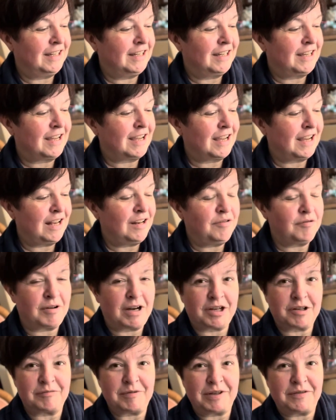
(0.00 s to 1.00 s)
I highly
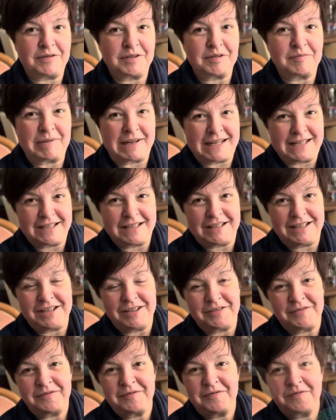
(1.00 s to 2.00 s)
recommend this pattern.
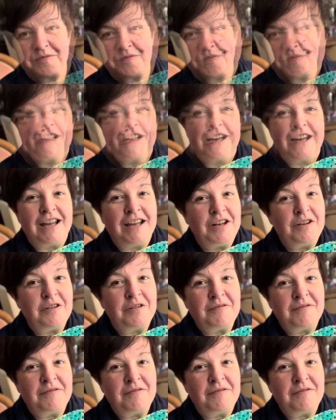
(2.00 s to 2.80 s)
I know